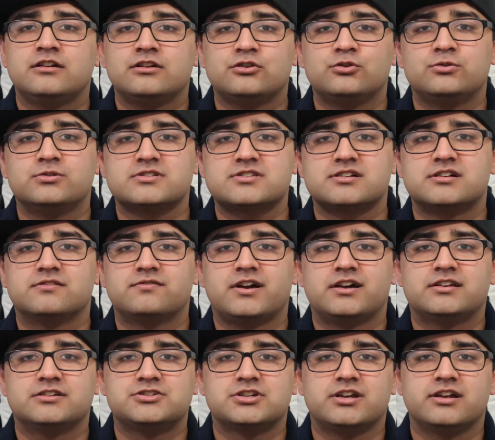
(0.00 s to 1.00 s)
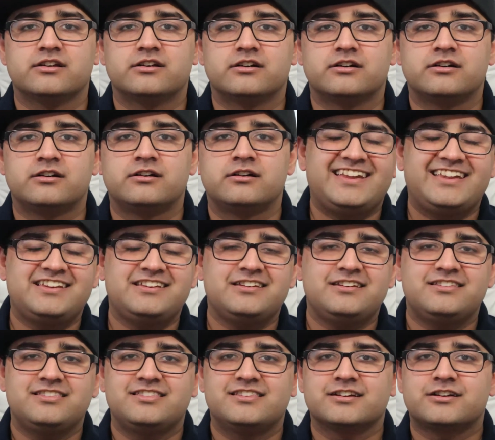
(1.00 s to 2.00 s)
Google certified educator.
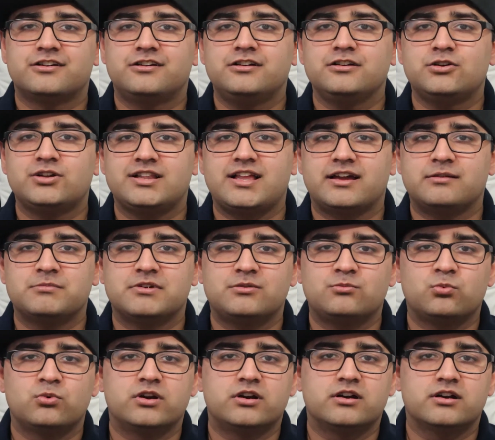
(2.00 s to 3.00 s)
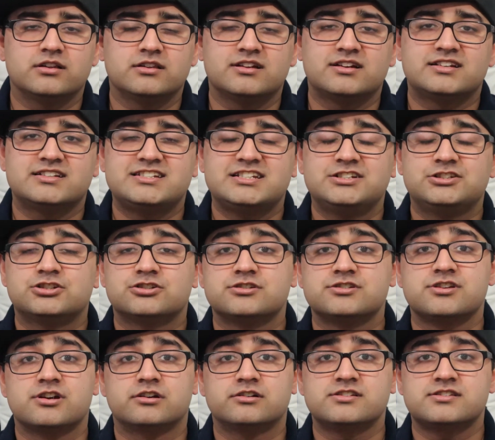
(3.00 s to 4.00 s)
In the current climate where a lot of
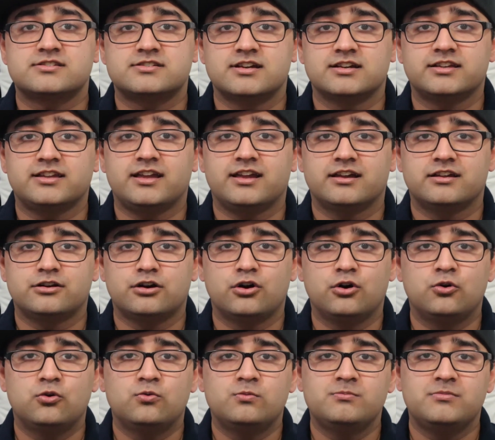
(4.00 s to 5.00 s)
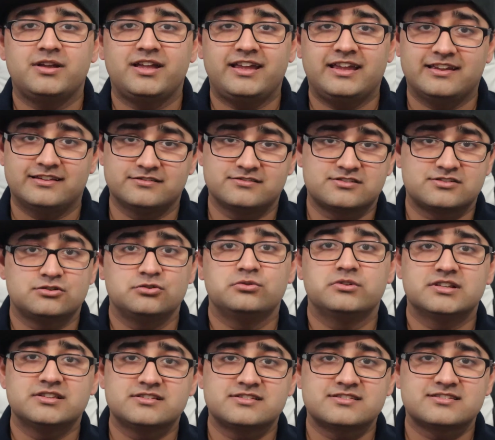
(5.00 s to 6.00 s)
teachers are stuck at home and
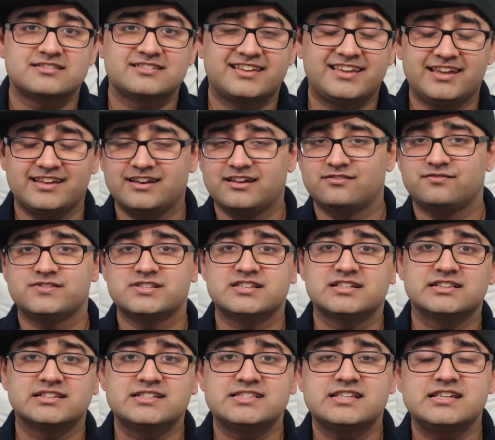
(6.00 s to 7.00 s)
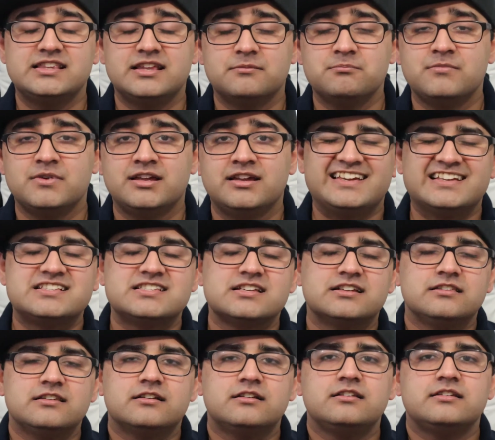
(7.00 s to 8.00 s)
students cannot physically see them, it's
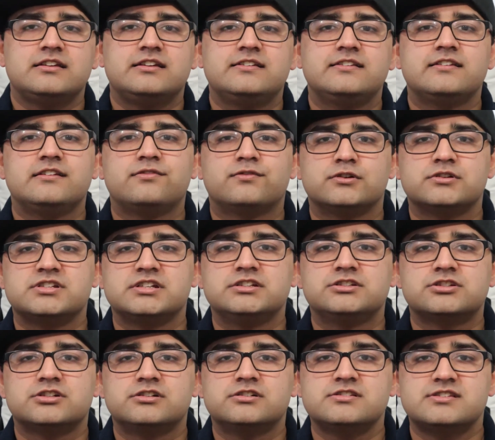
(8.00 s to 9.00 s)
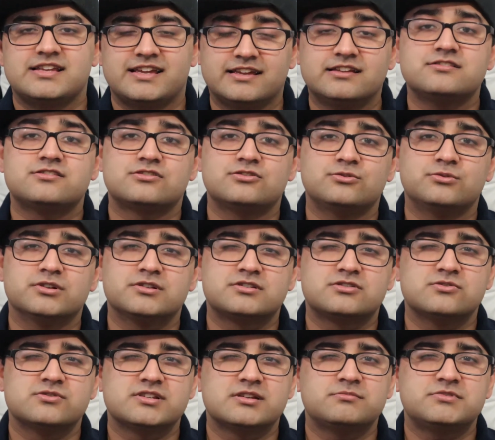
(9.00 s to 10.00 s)
a little easy for teachers and
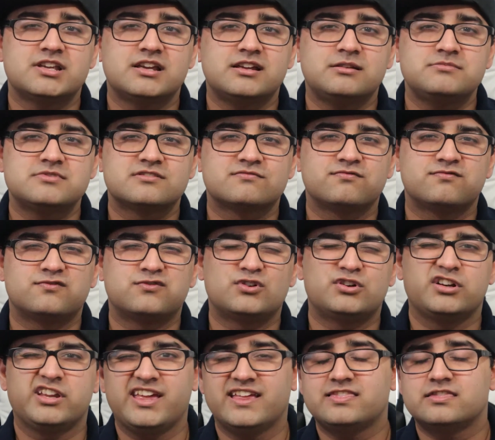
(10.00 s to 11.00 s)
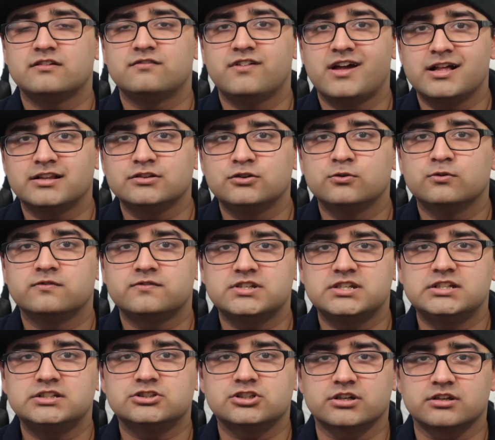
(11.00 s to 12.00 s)
students to sometimes forget the value of
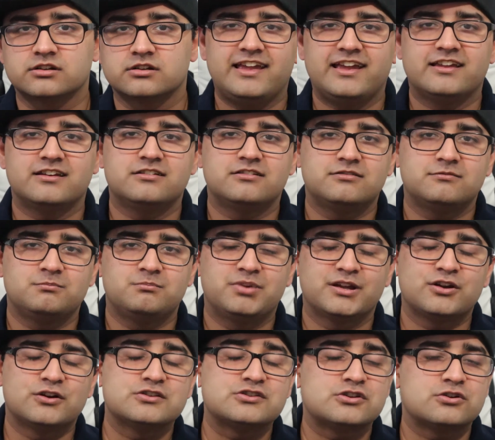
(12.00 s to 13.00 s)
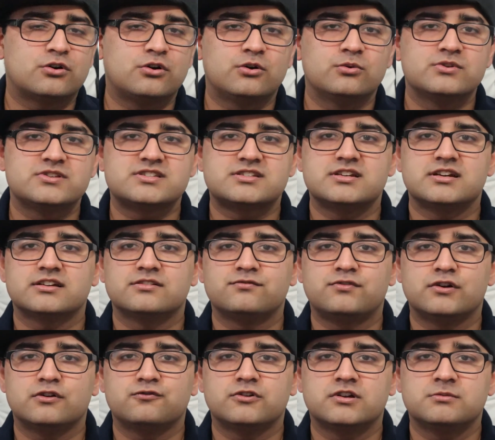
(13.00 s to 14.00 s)
teaching. And because you're always stuck in
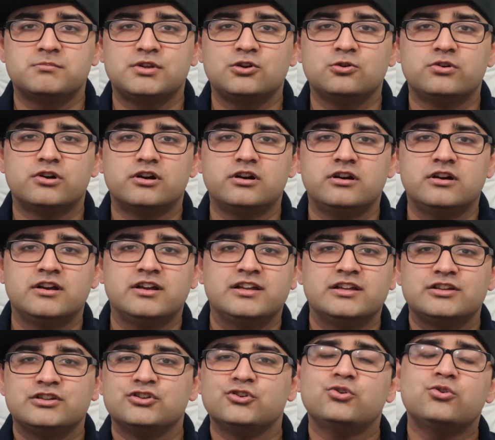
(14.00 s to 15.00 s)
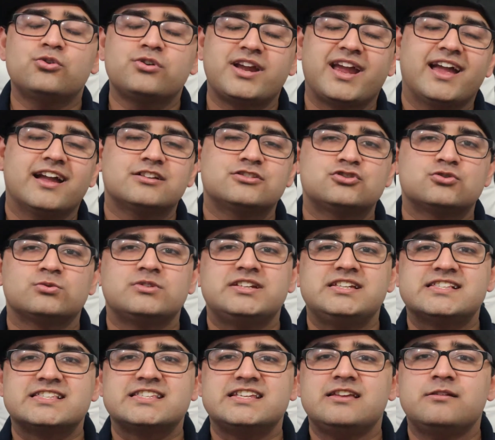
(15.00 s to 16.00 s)
front of a computer, you don't
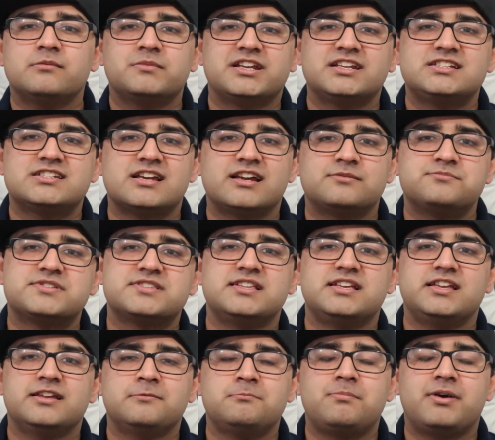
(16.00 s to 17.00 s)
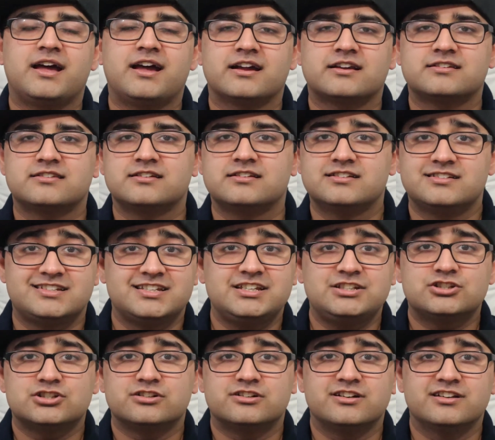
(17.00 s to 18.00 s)
actually see many times the impact that a
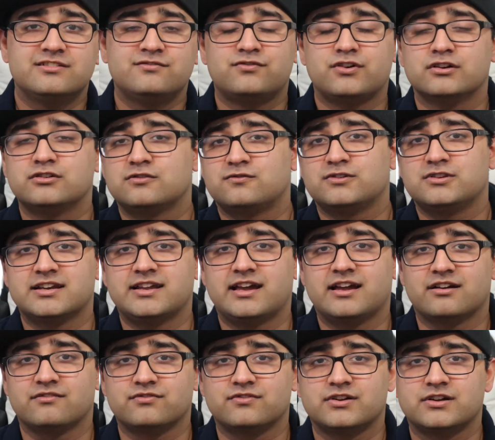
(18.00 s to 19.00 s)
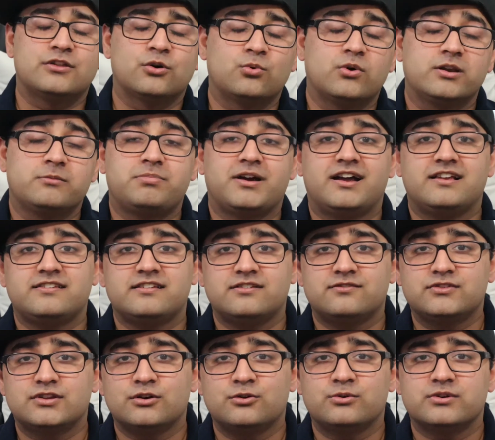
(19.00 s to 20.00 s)
teacher in front of you can have. The one
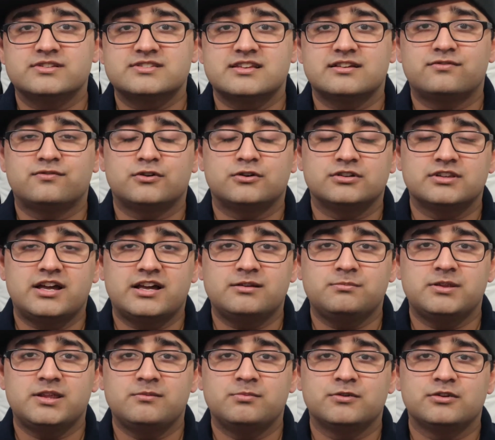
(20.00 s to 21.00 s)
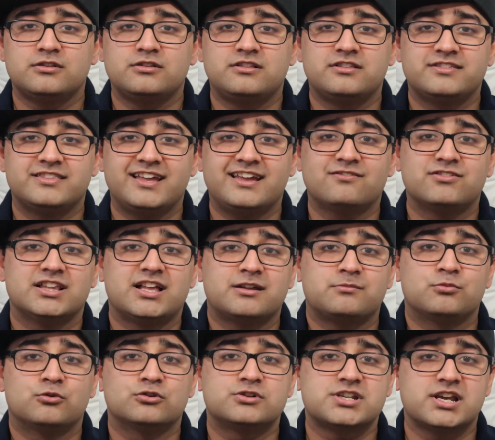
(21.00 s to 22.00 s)
positive though is that for a lot of people, they have a
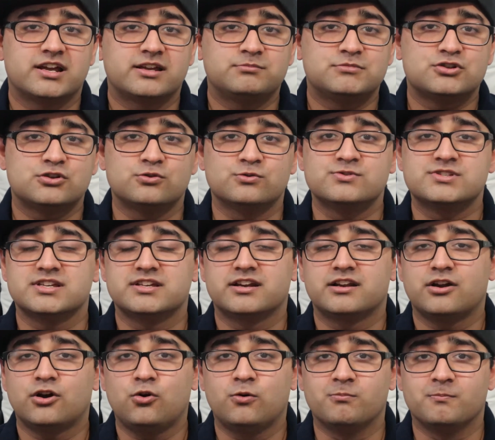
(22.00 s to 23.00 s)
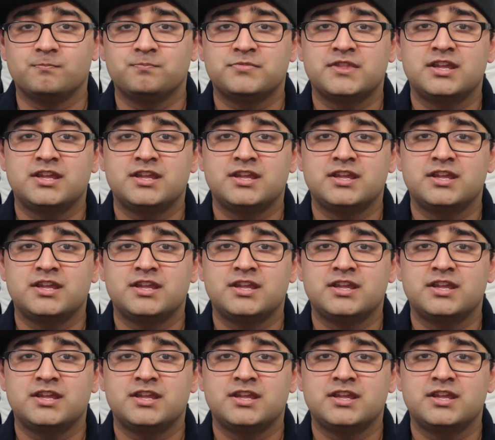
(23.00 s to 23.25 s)
lot more time to sit at home.